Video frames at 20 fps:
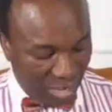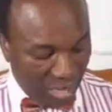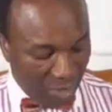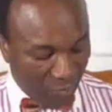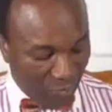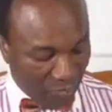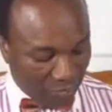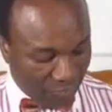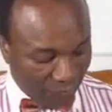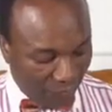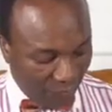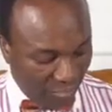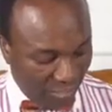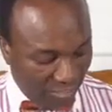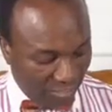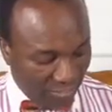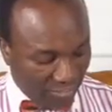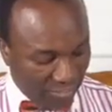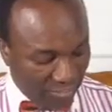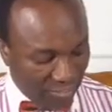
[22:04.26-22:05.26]
I was
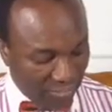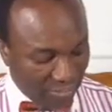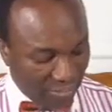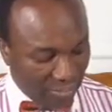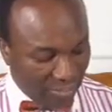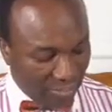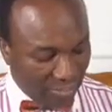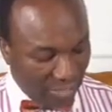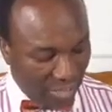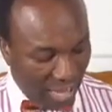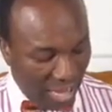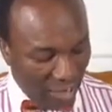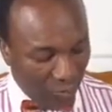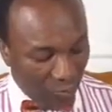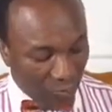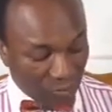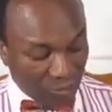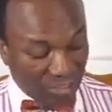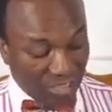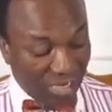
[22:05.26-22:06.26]
failing. I
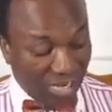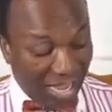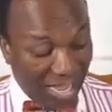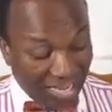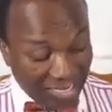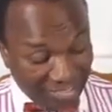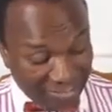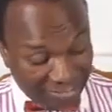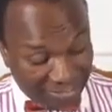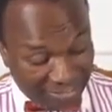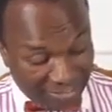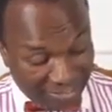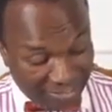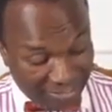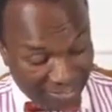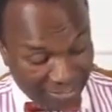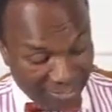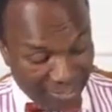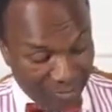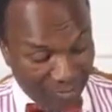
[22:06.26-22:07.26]
was the light,
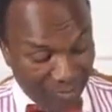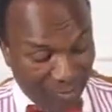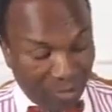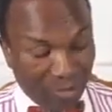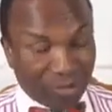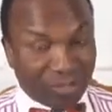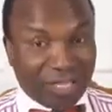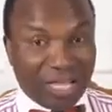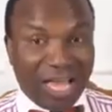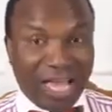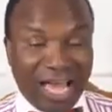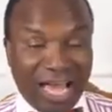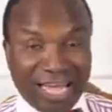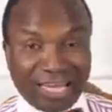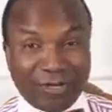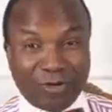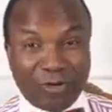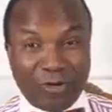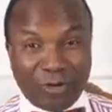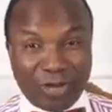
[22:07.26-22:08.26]
but
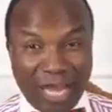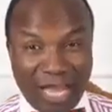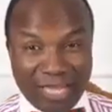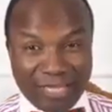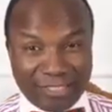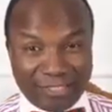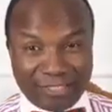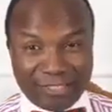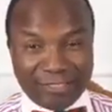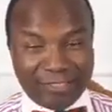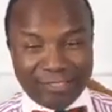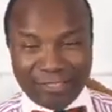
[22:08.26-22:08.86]
had no light.